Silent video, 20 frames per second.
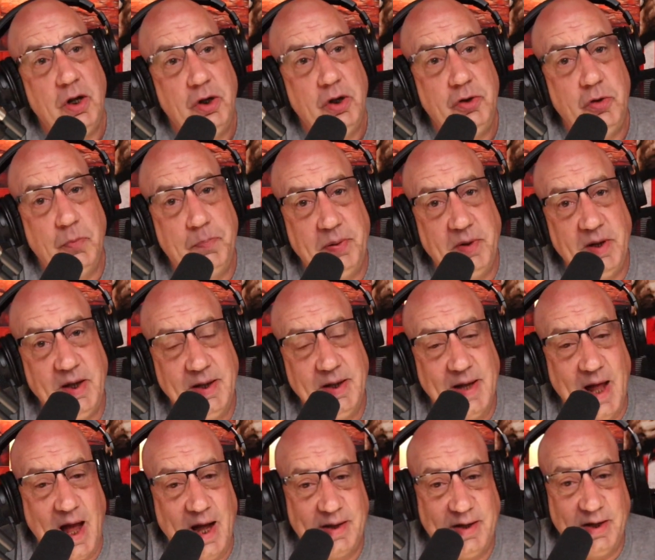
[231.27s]
to plead
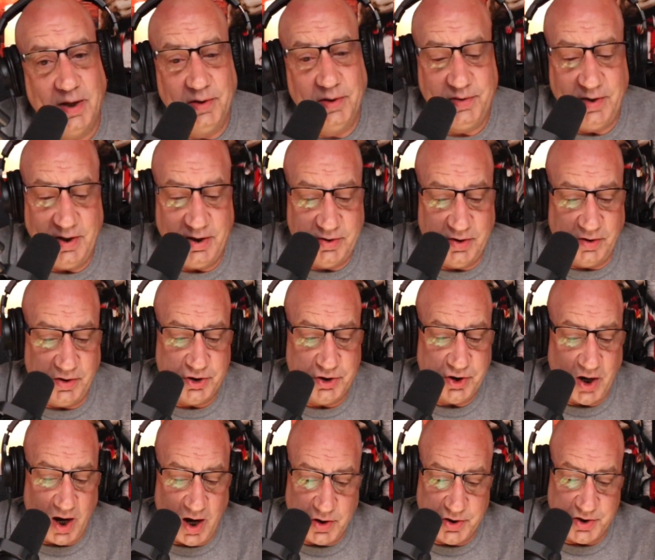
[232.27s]
not guilty to the
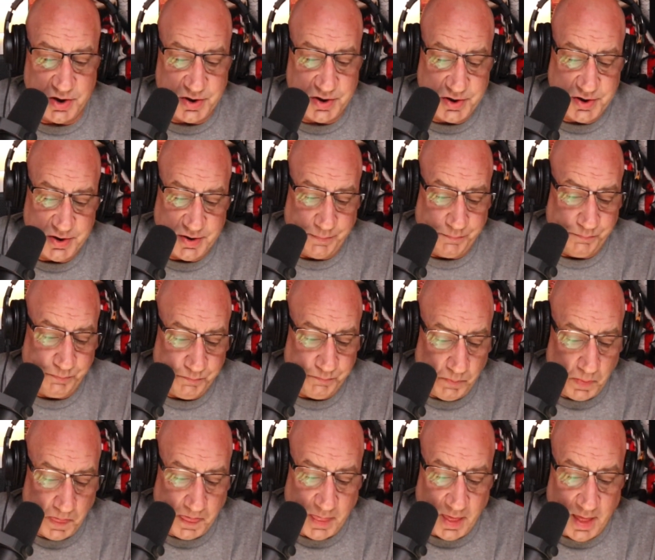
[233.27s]
charges.
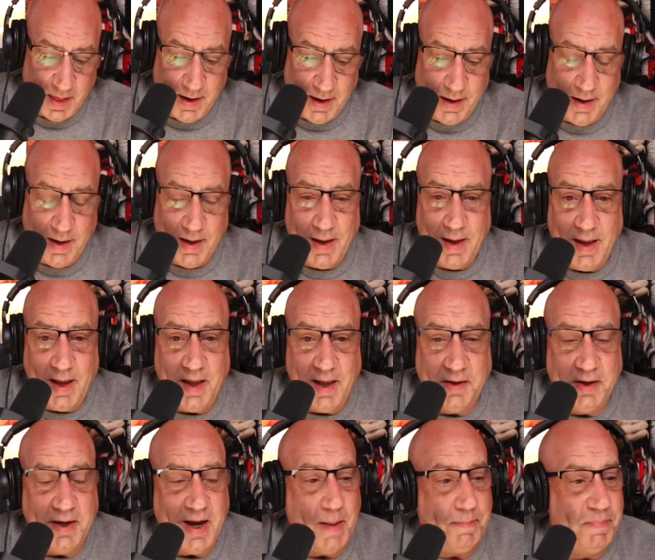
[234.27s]
And
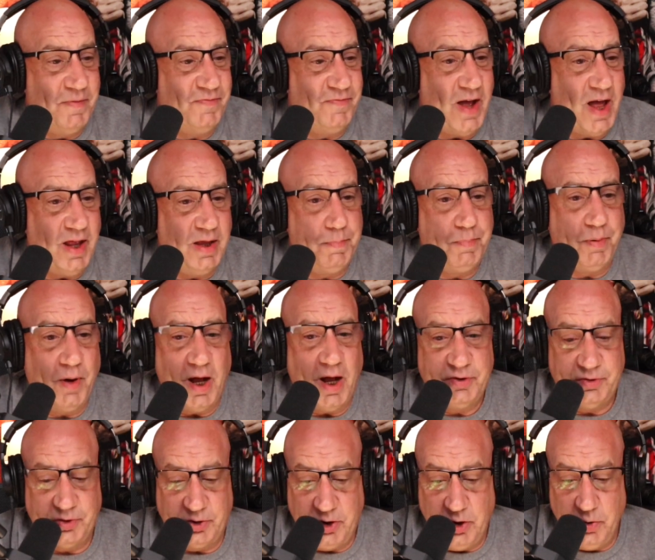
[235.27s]
the Napa Valley
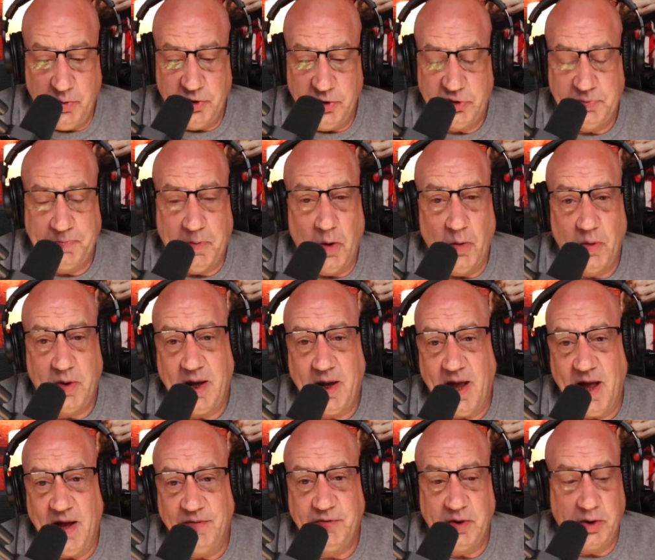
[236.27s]
prosecutor spoke
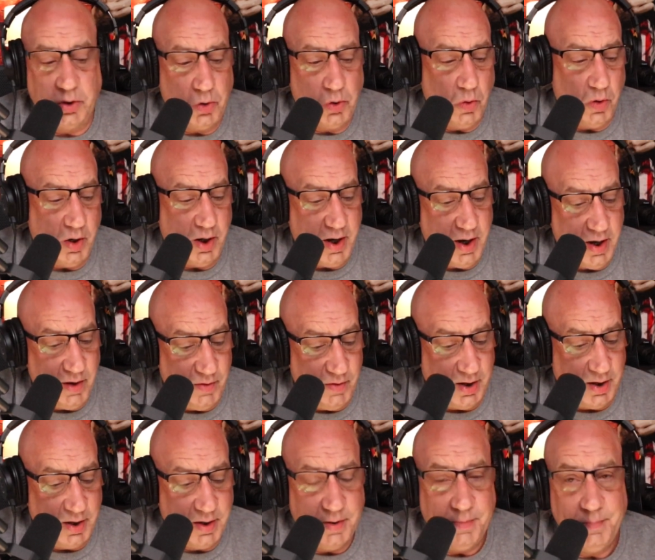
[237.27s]
after the court
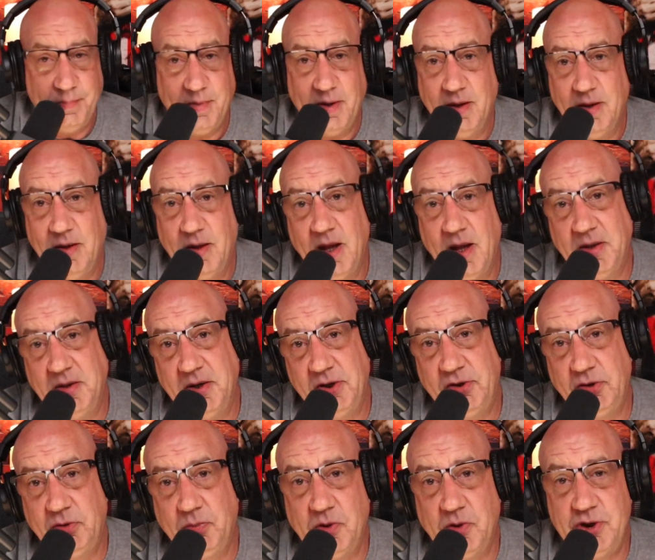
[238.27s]
hearing, and this
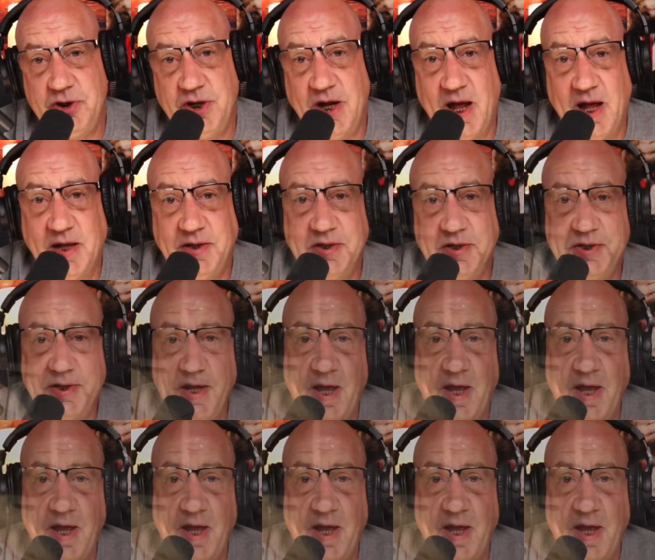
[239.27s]
is what she had to say.